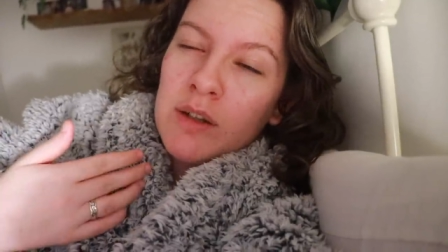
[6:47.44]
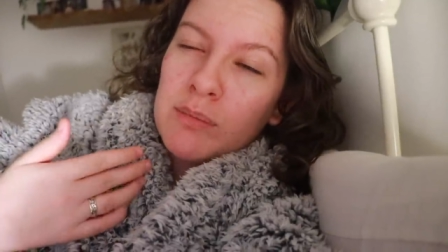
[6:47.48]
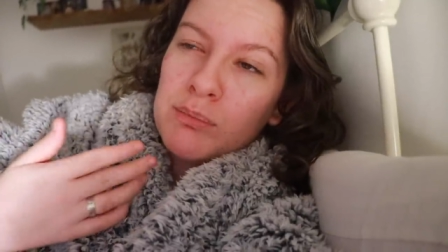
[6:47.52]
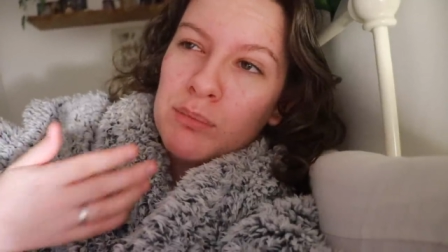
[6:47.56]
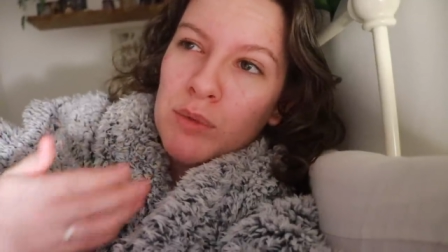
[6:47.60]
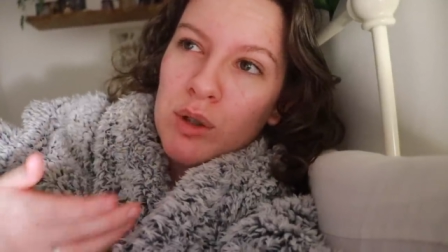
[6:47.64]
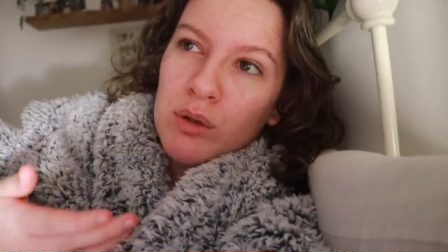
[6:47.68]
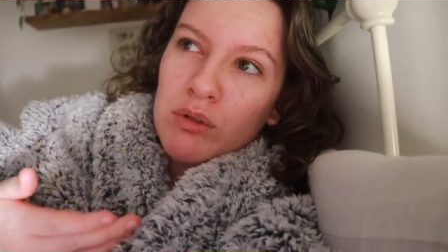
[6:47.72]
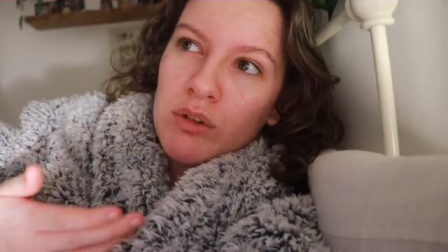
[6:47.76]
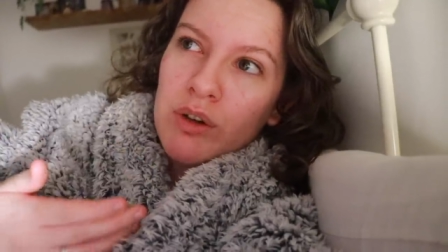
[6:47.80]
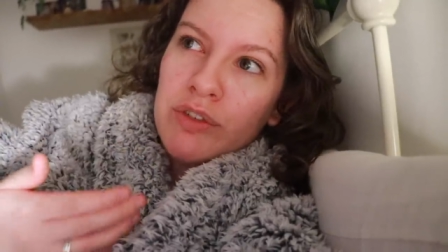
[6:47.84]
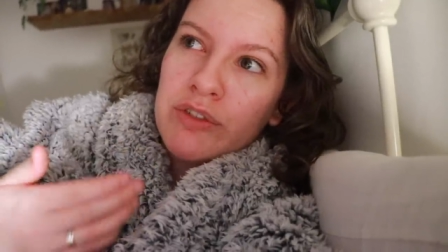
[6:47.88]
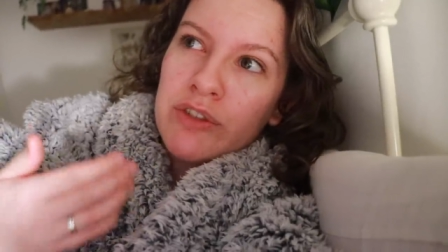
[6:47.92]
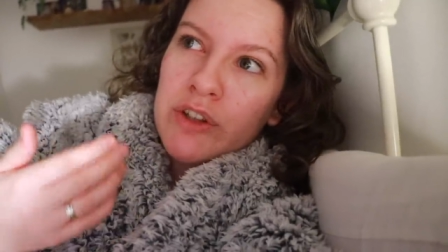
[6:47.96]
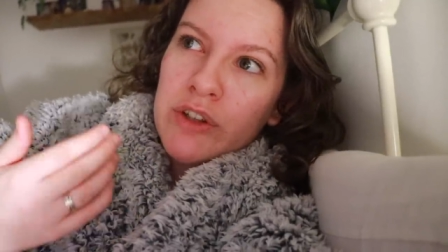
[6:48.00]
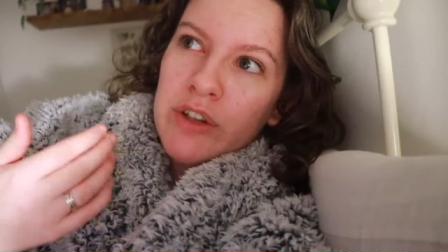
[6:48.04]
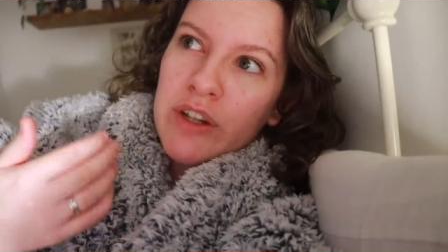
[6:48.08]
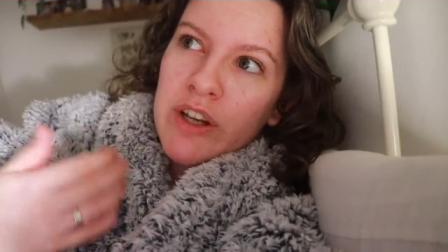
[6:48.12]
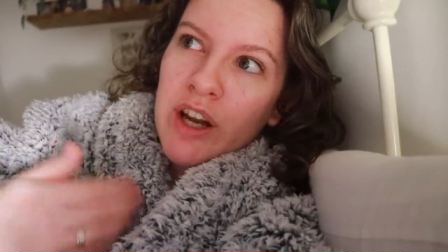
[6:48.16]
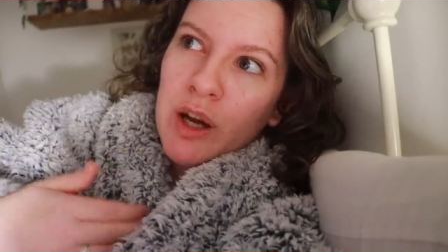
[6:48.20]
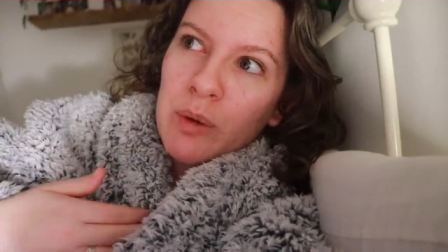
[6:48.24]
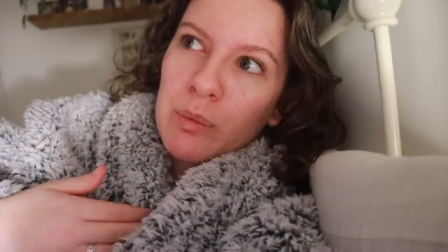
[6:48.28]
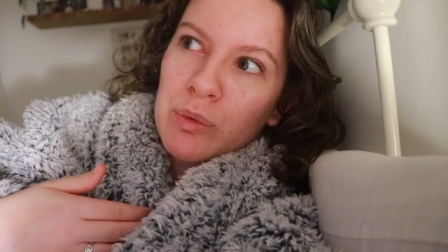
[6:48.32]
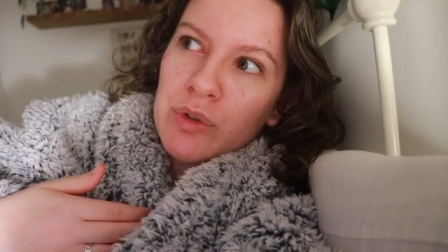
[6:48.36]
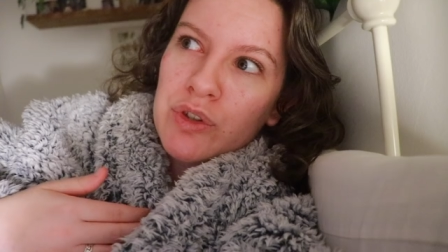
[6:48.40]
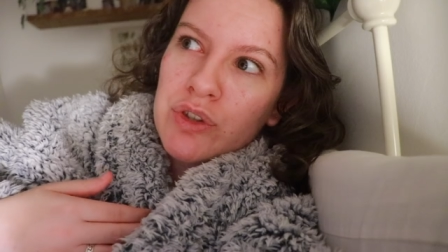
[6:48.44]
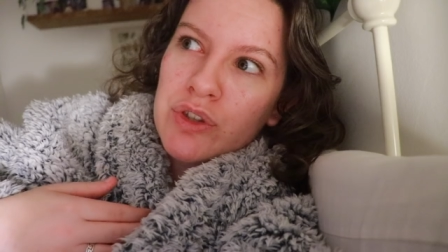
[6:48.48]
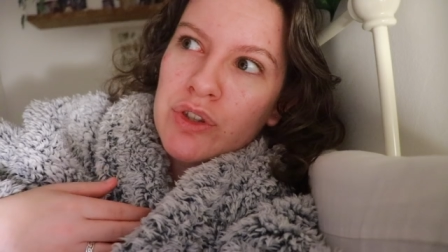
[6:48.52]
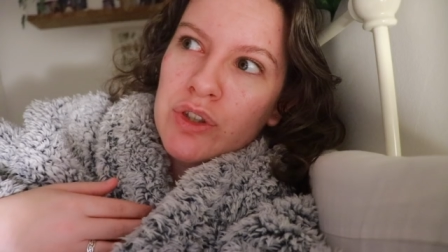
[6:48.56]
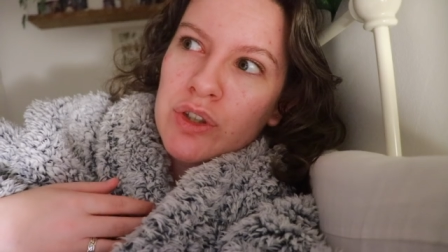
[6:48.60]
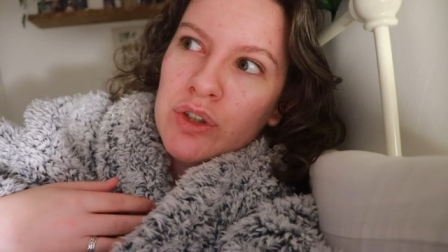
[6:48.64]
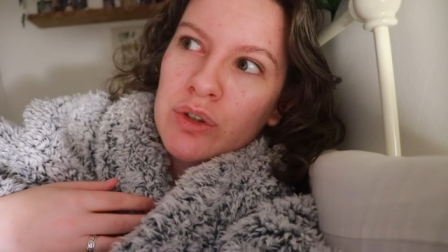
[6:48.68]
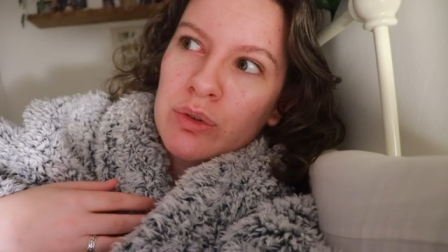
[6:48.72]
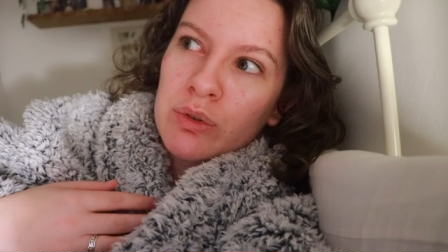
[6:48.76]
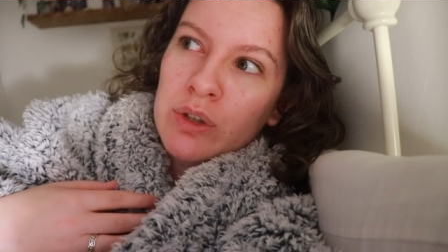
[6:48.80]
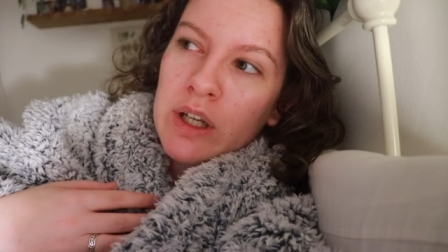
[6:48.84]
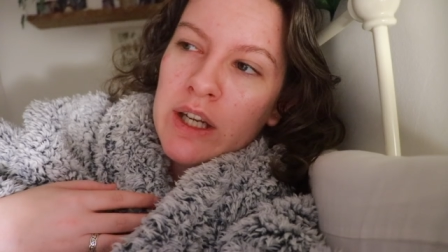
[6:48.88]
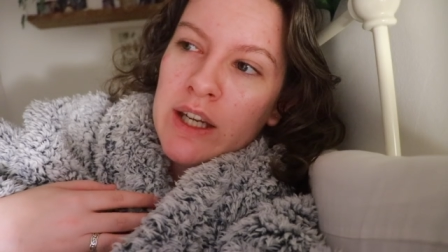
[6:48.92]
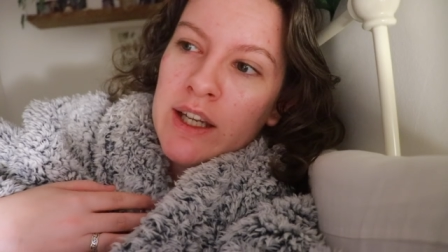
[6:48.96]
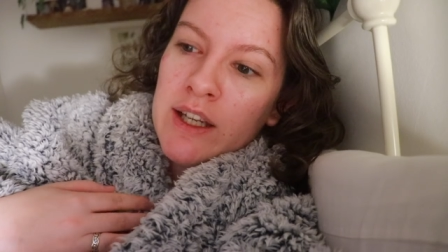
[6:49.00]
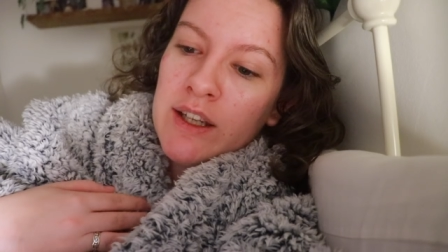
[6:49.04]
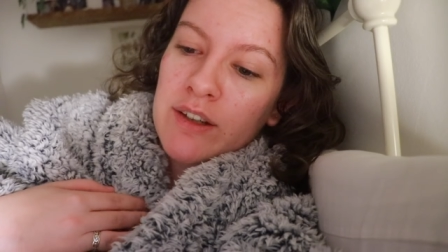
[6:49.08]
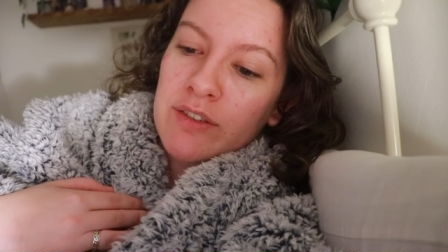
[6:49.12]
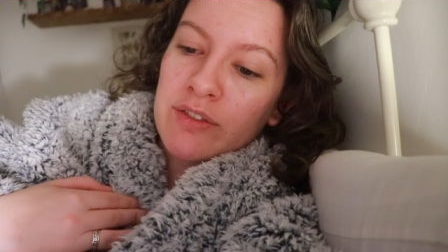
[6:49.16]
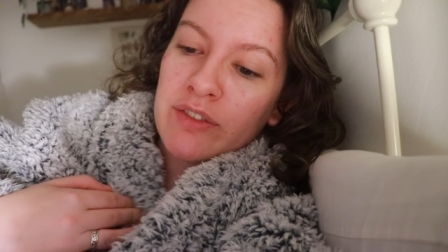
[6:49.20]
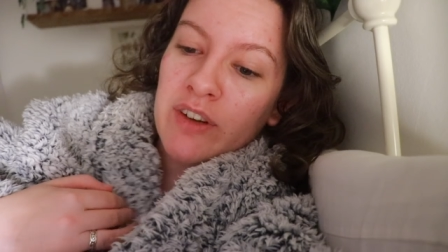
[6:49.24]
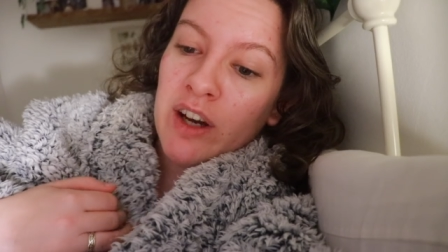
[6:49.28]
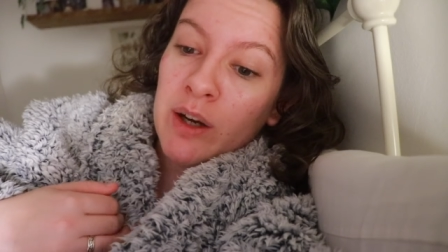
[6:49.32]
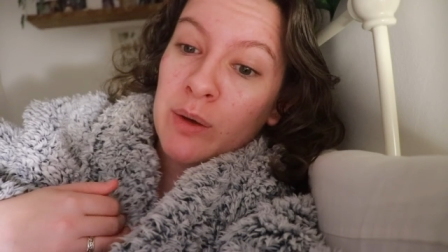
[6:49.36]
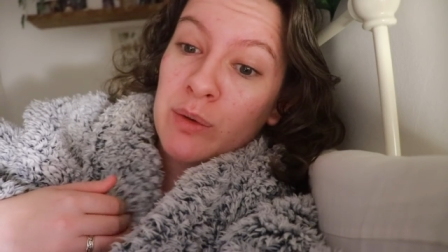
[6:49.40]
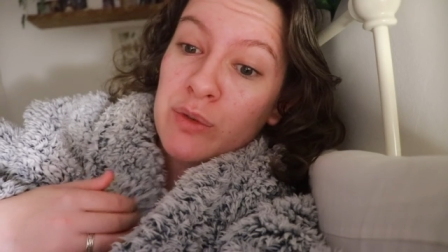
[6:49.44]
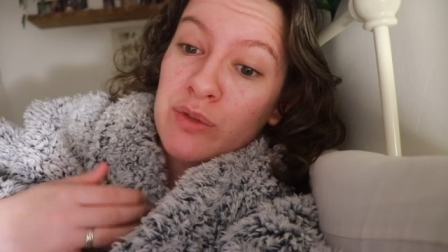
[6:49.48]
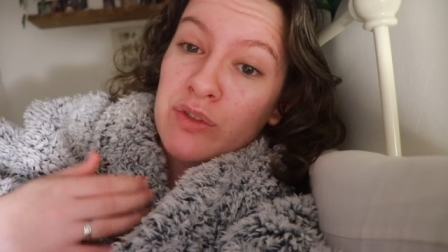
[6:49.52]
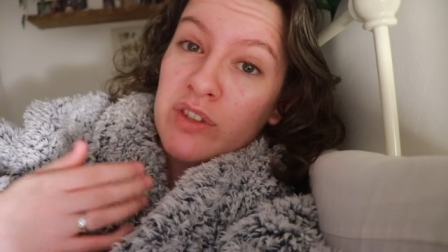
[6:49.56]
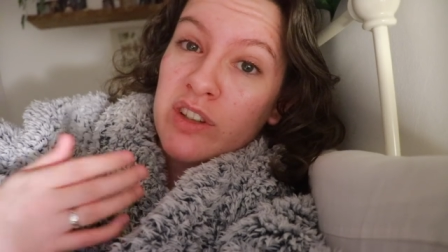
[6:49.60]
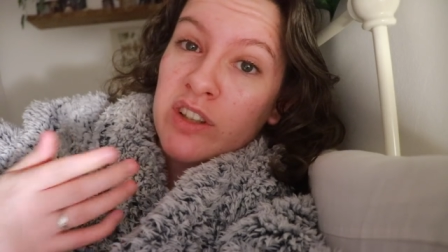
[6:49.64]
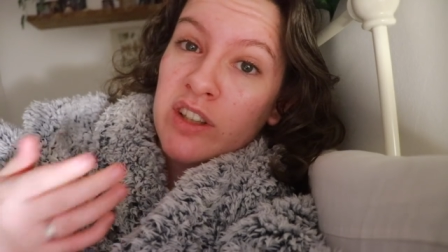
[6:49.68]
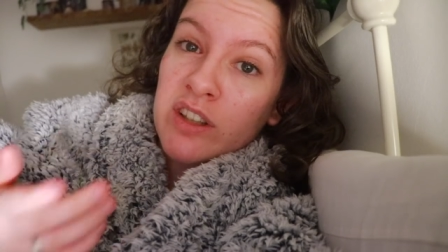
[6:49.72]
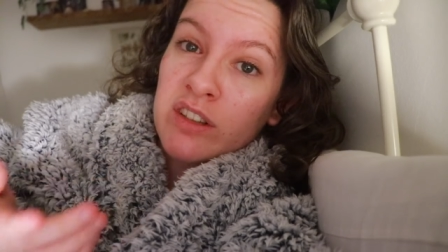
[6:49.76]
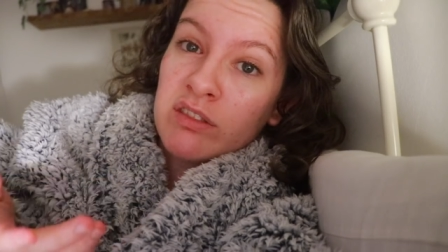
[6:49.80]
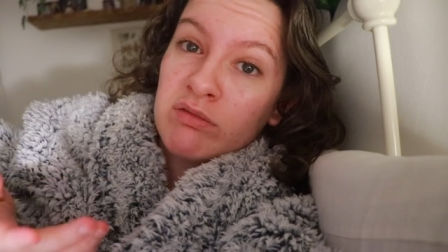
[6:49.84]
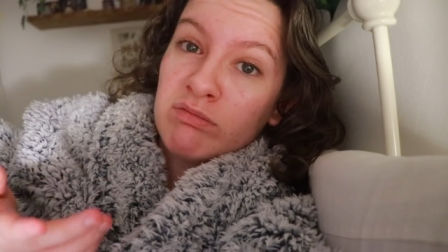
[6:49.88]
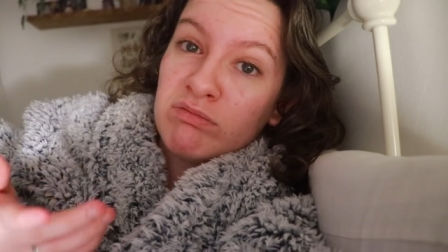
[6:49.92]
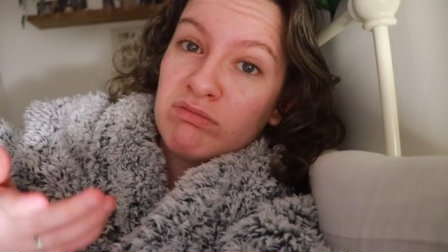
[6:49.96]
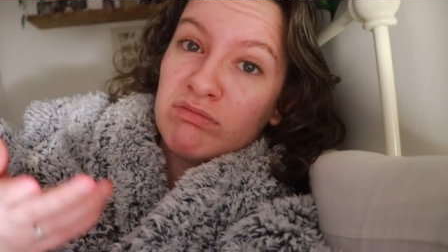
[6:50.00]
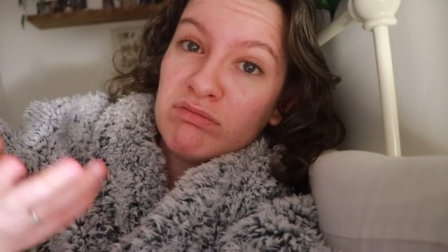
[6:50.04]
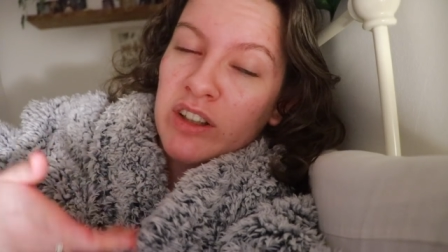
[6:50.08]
more often than I would do if I was reading,